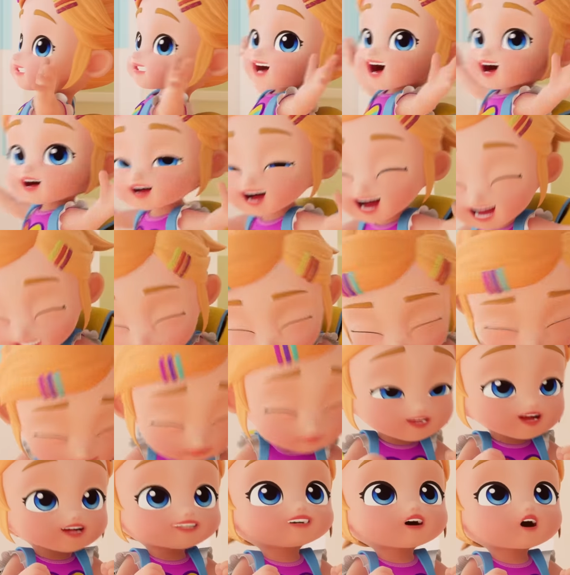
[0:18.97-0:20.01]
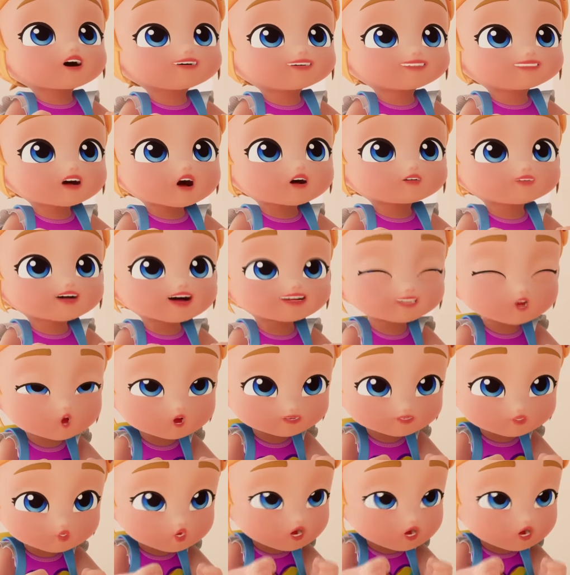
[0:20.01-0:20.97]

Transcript: Daddy, let's hurry up and go to